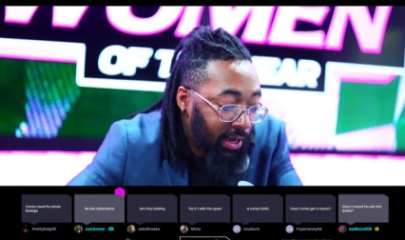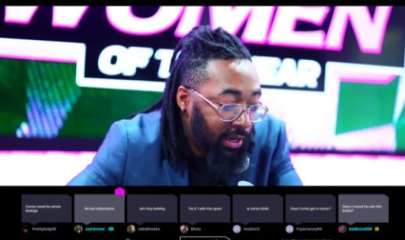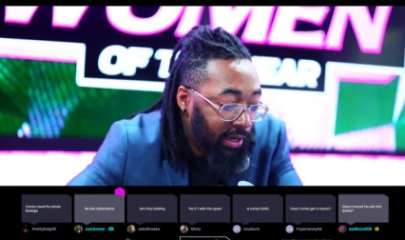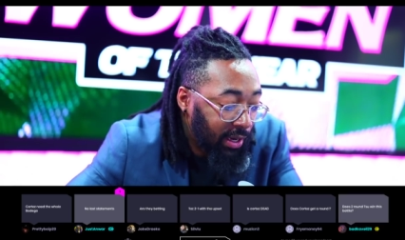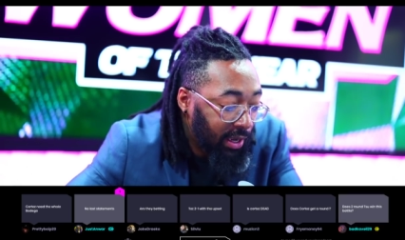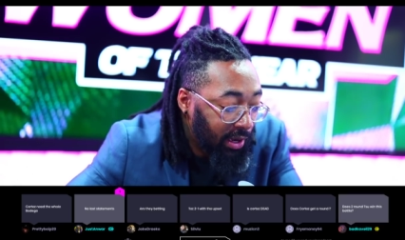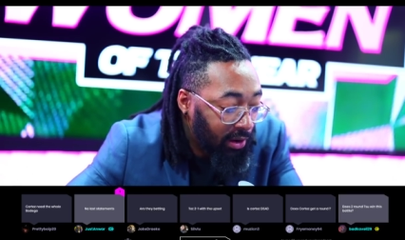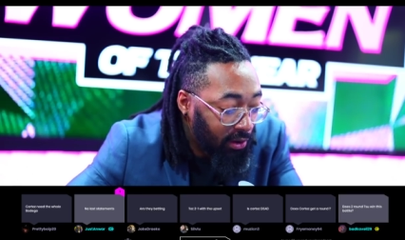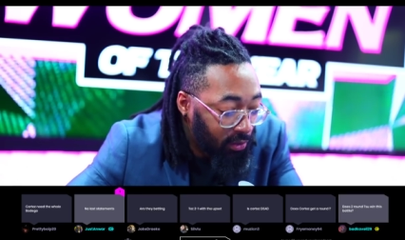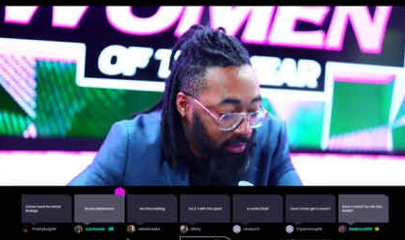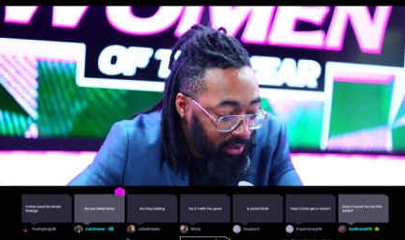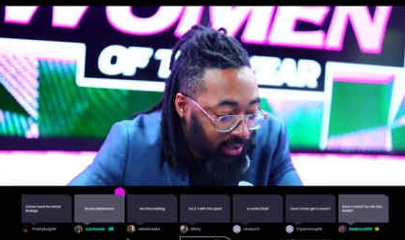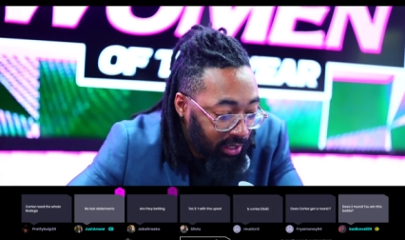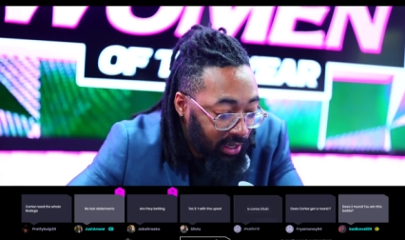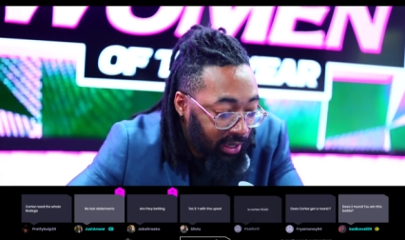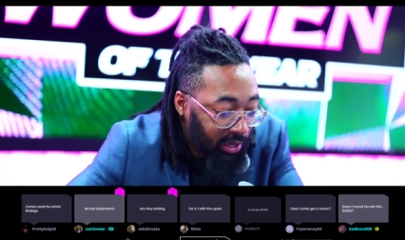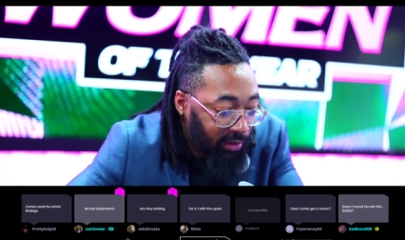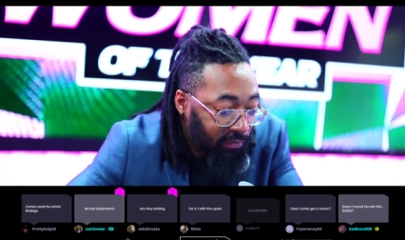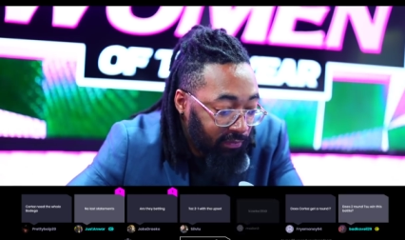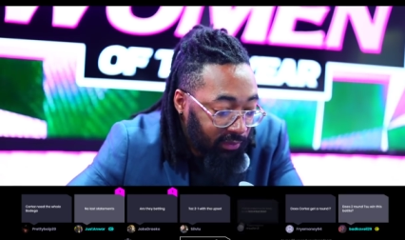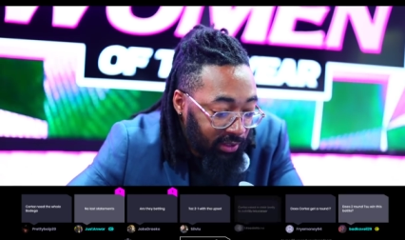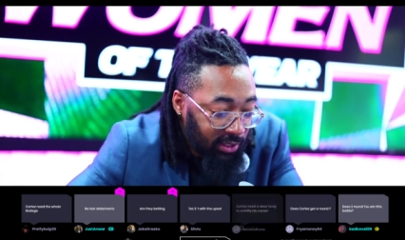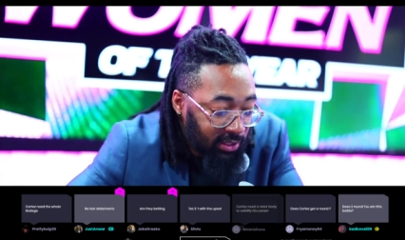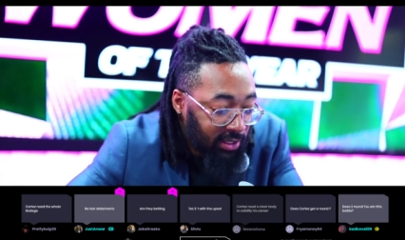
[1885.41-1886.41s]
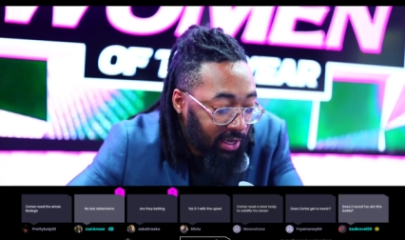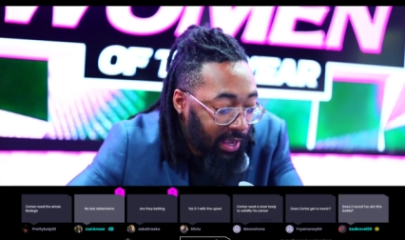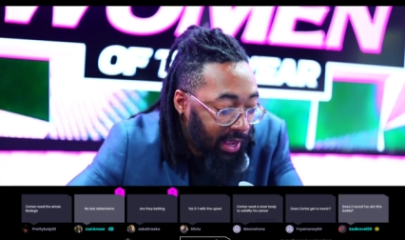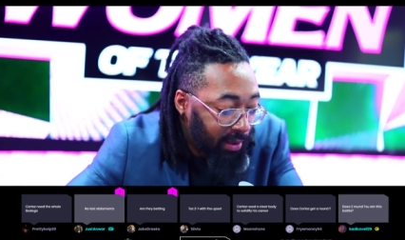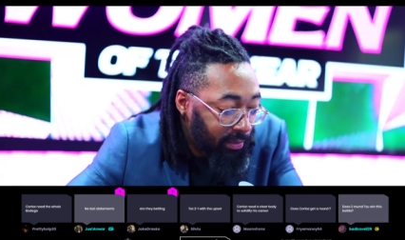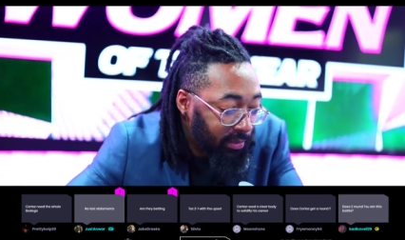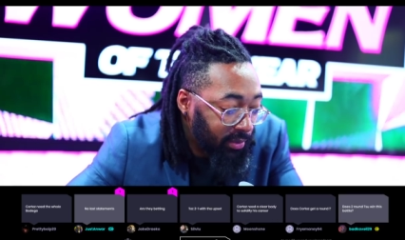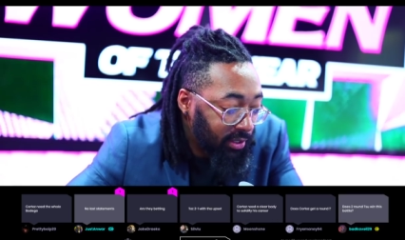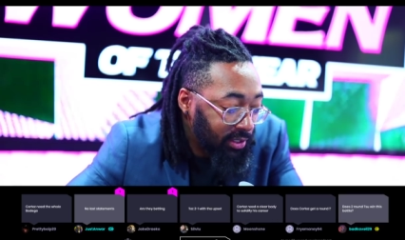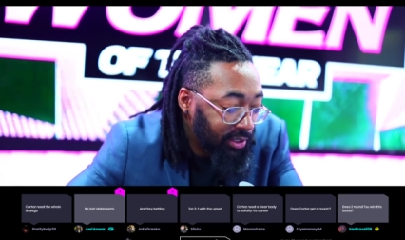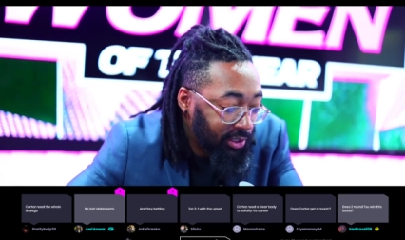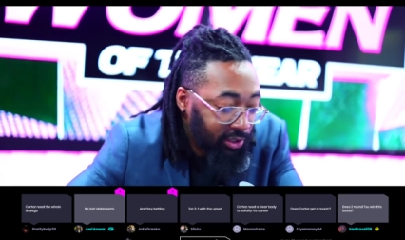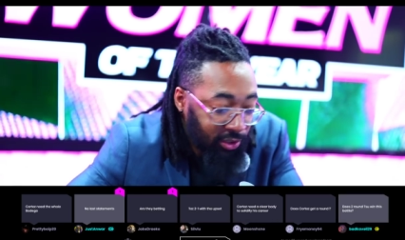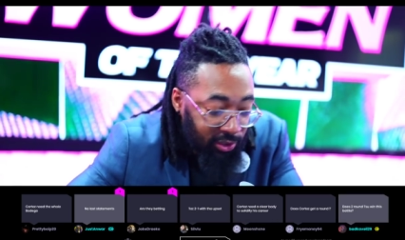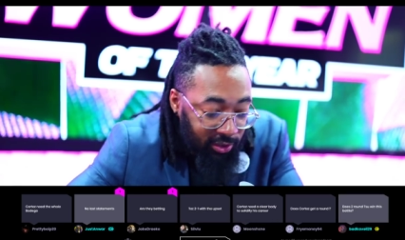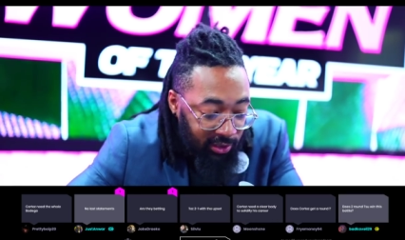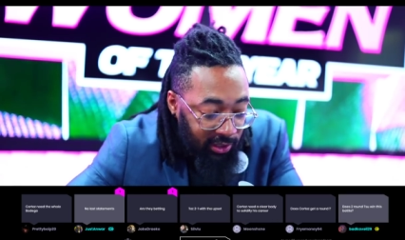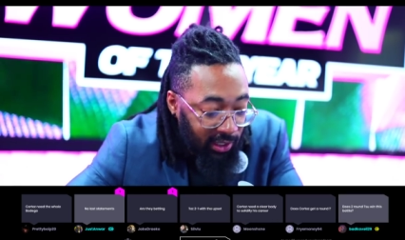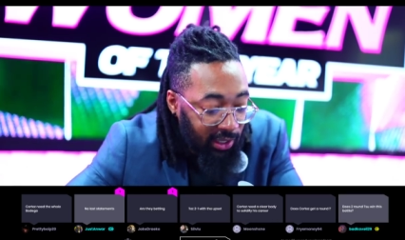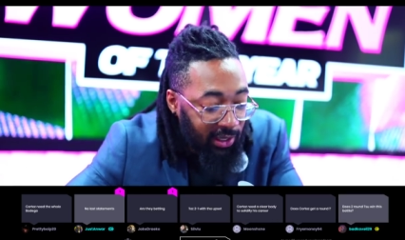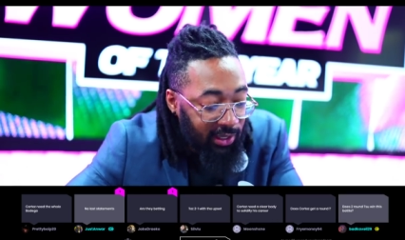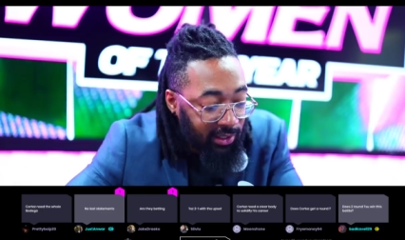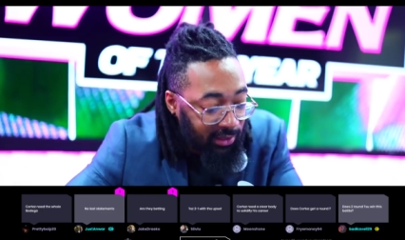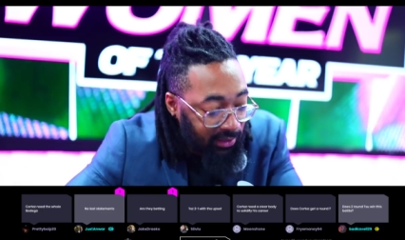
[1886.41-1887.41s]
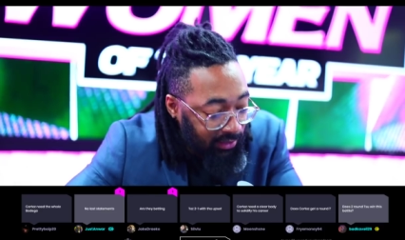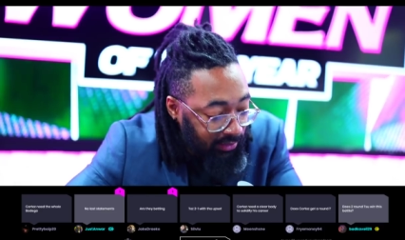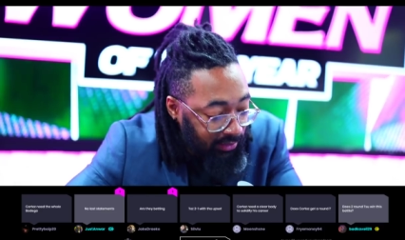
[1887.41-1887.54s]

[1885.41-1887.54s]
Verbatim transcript: like, okay, if this happens, you're done.